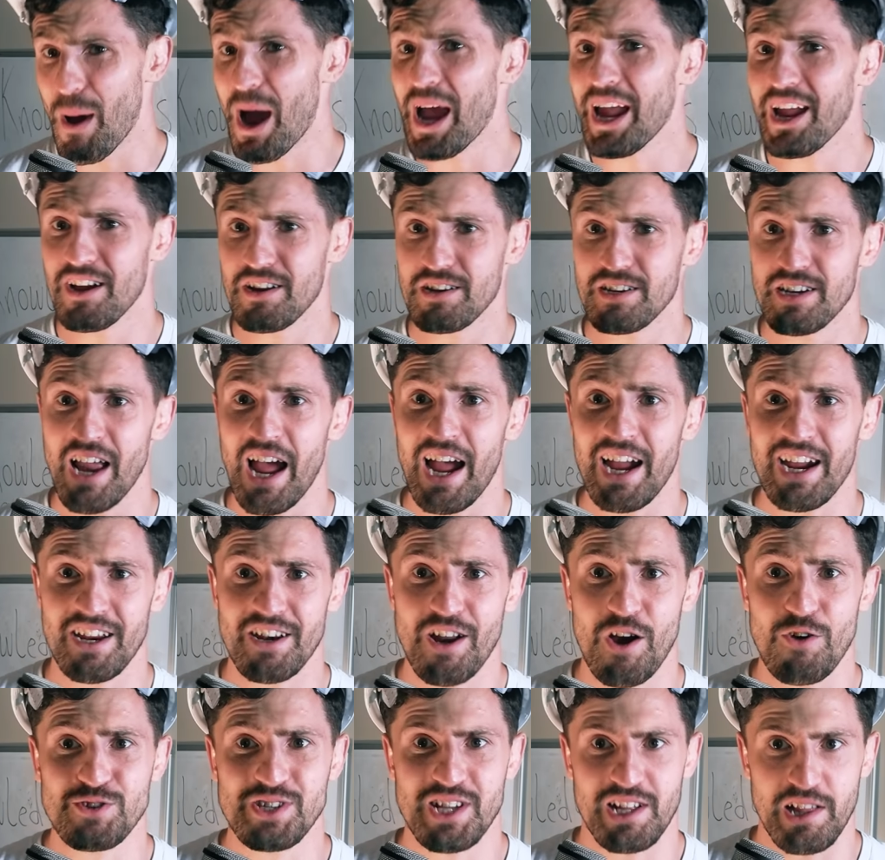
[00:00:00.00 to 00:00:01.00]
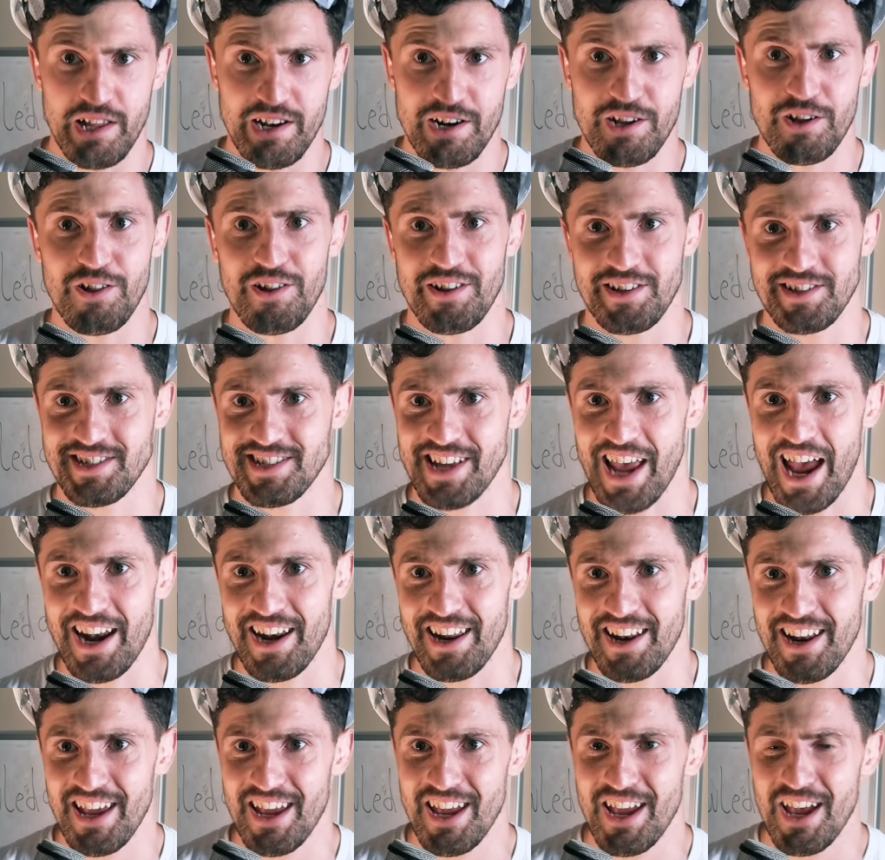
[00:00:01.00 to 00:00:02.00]
my undiagnosed clinical
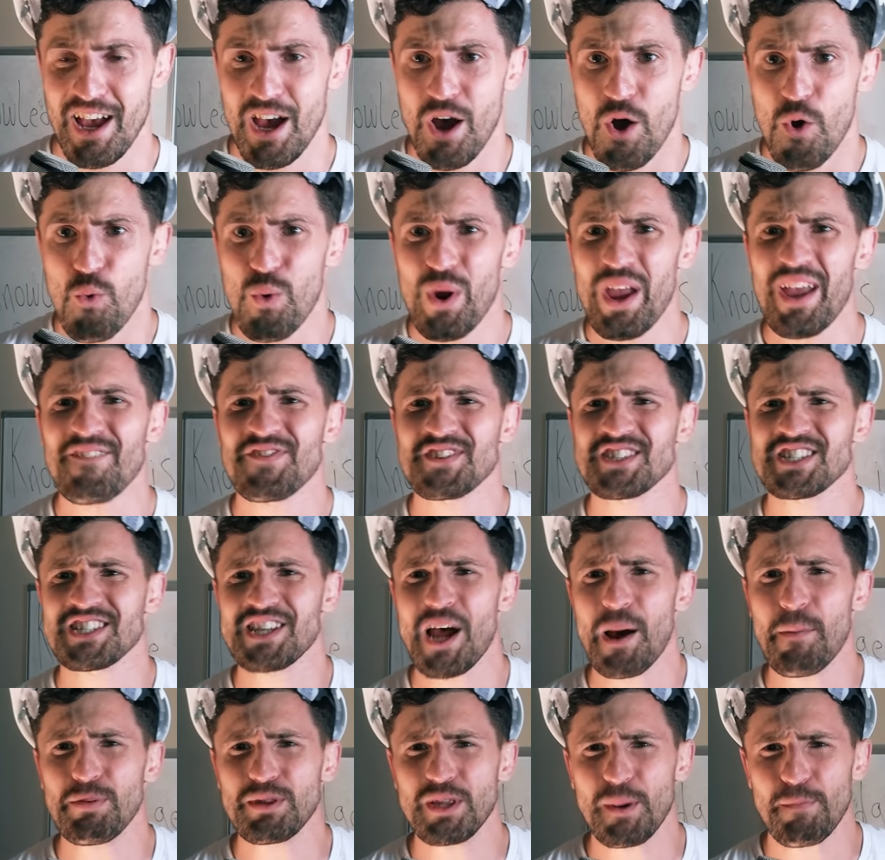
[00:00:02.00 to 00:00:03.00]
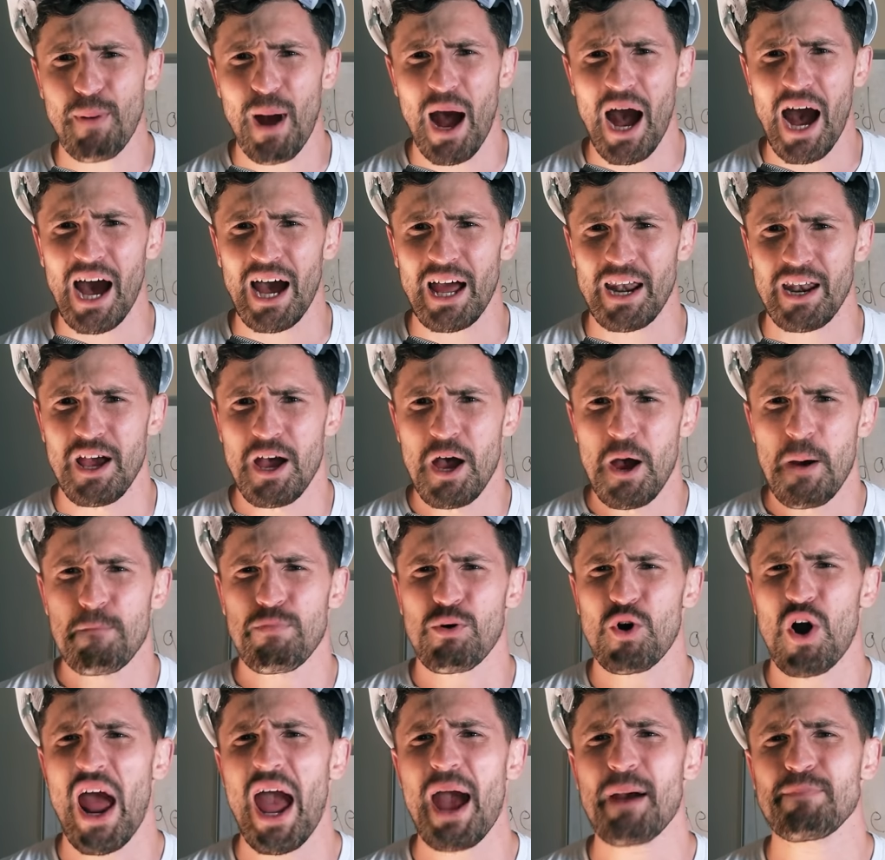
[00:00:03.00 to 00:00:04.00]
insanity, we have stumbled upon
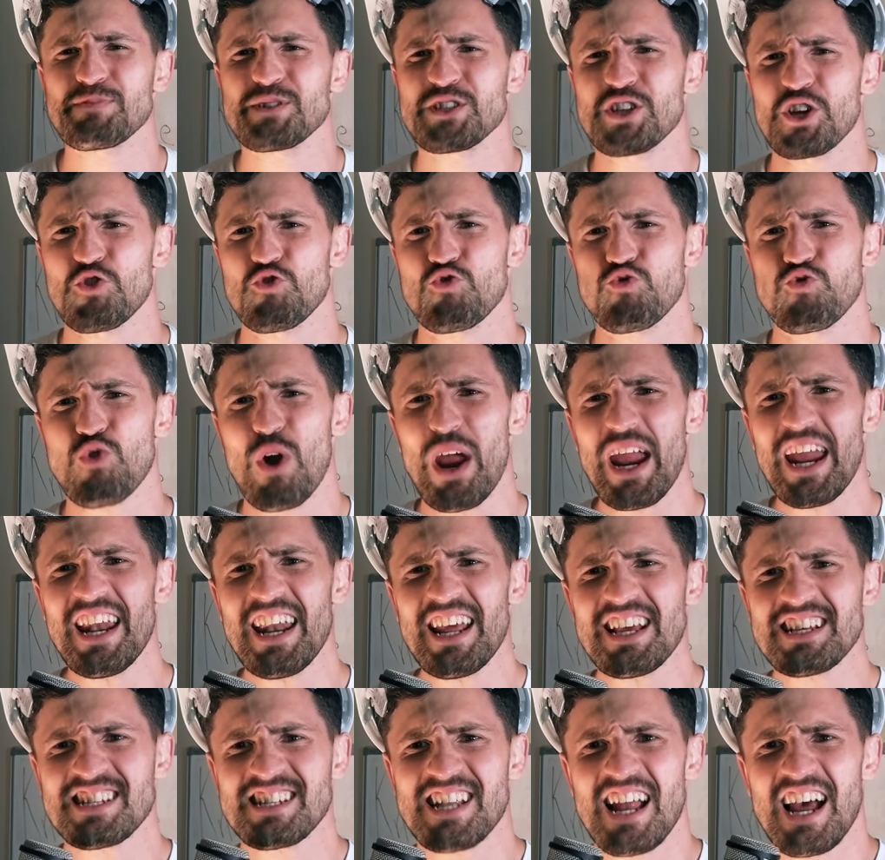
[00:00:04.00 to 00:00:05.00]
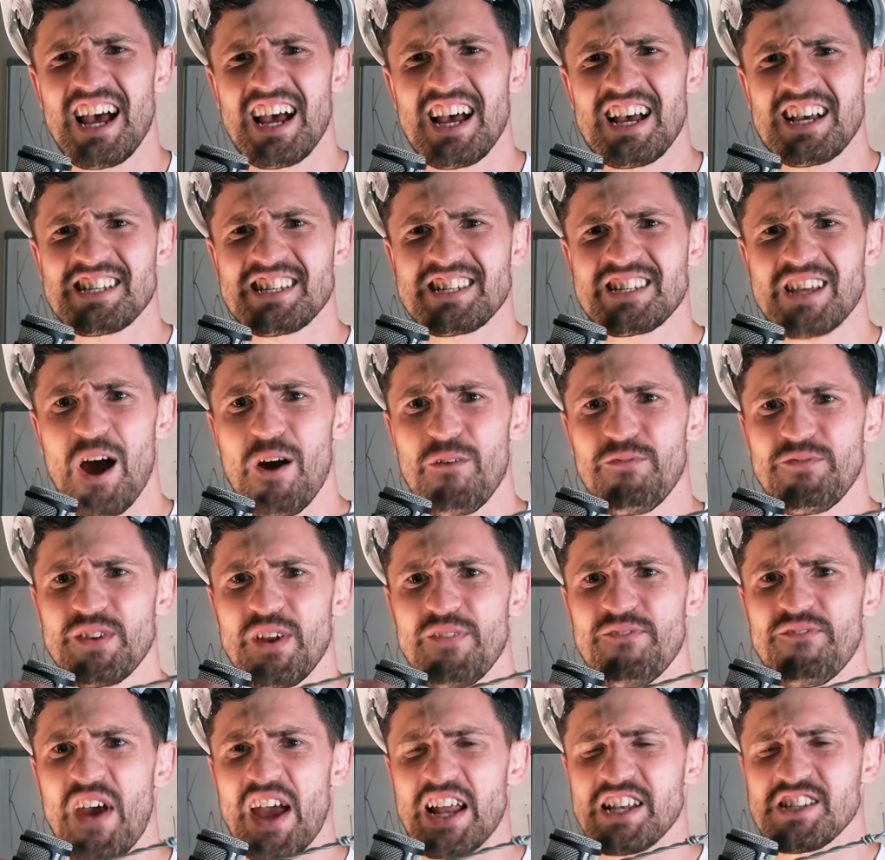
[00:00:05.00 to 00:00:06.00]
perhaps the greatest
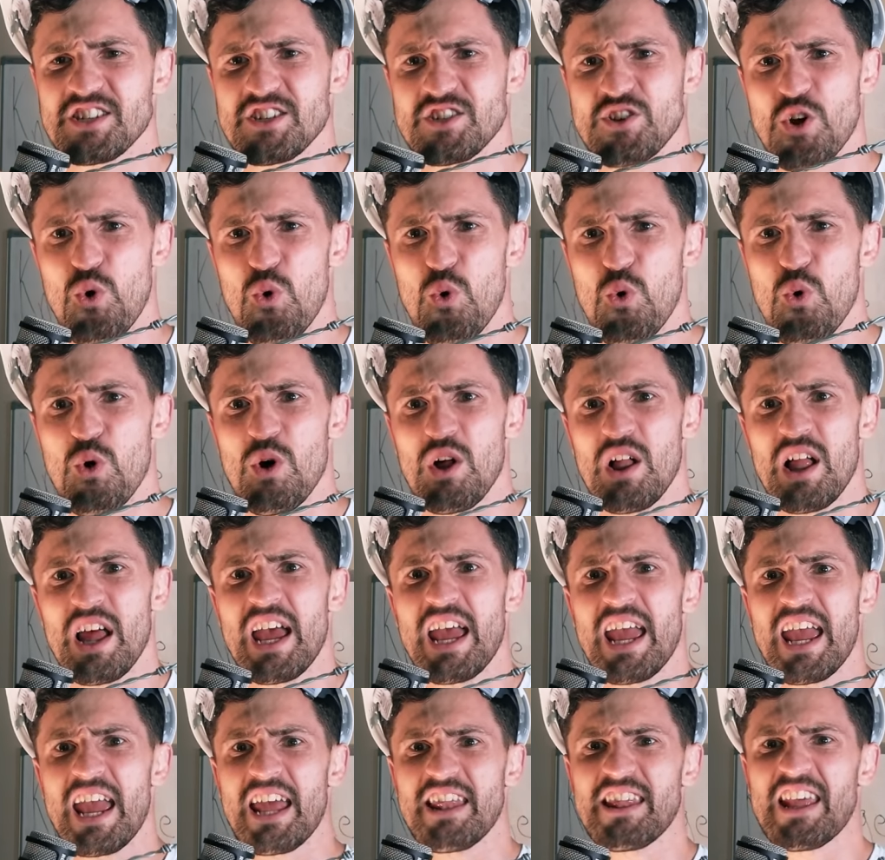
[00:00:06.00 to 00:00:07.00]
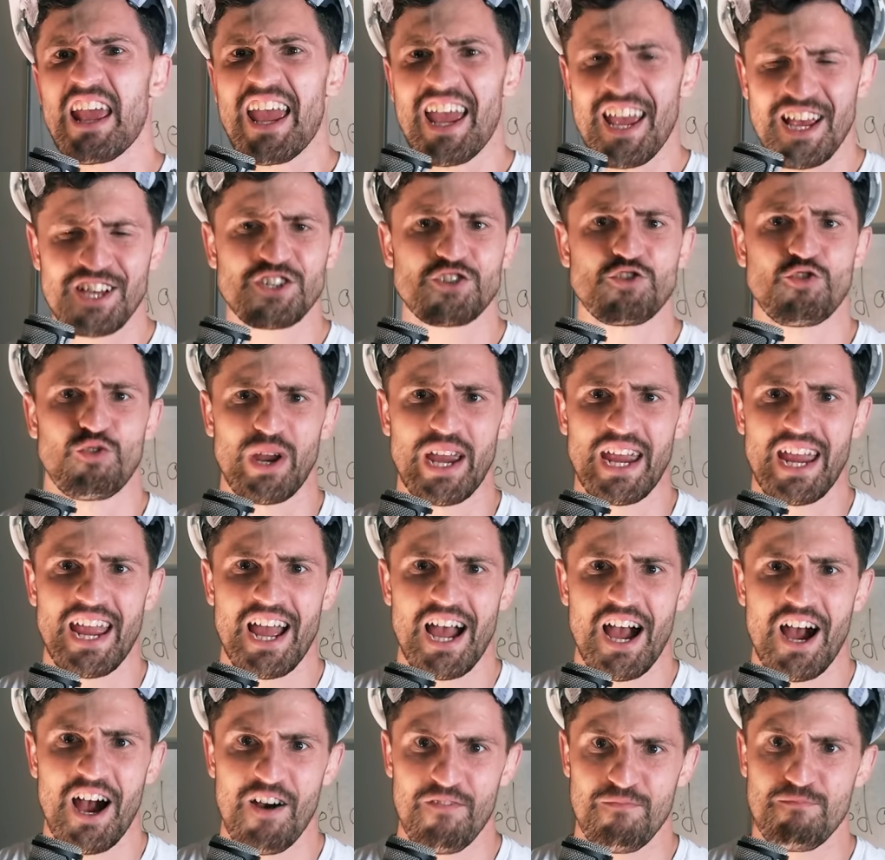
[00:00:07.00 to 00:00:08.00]
self-defense tool in the history
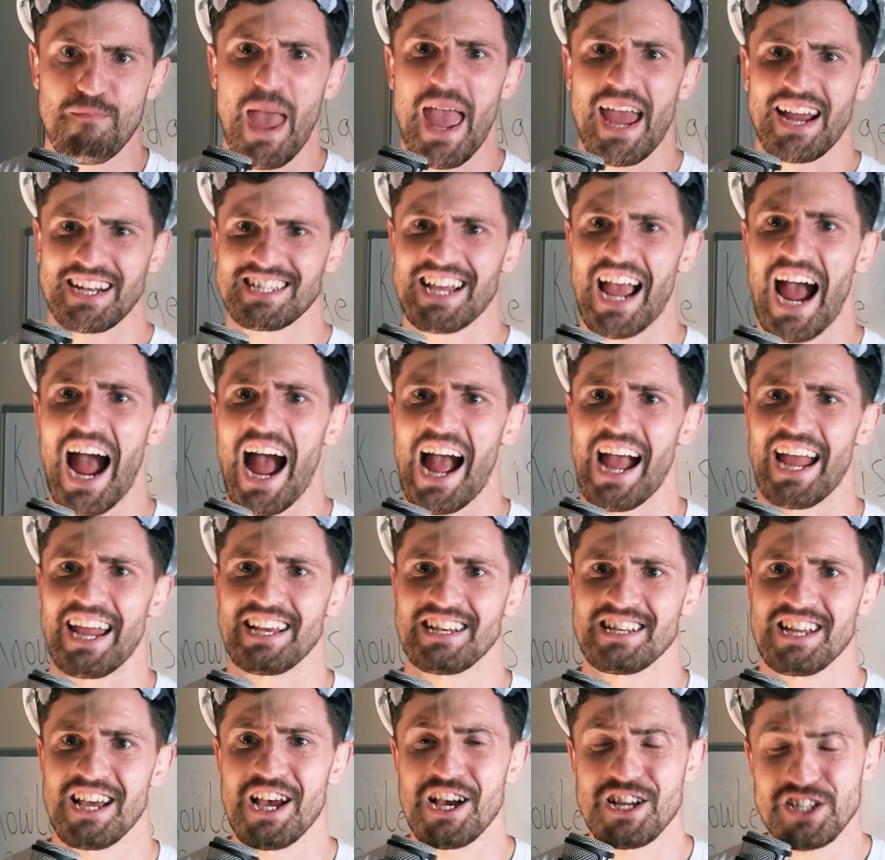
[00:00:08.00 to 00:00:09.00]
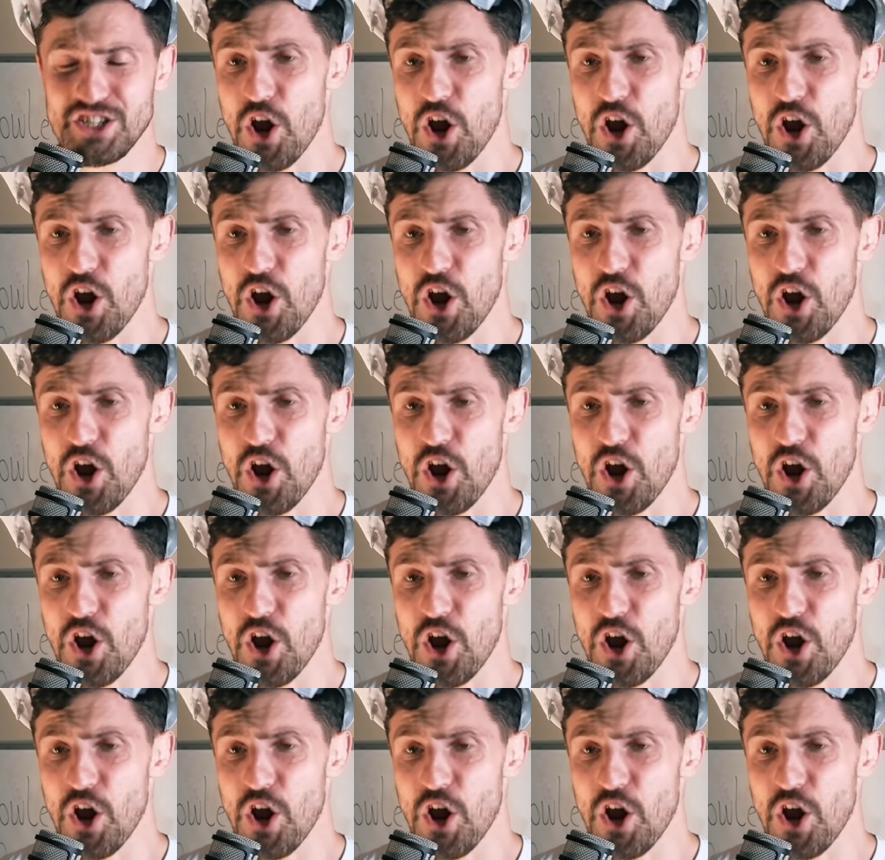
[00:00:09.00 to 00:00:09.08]
of mankind.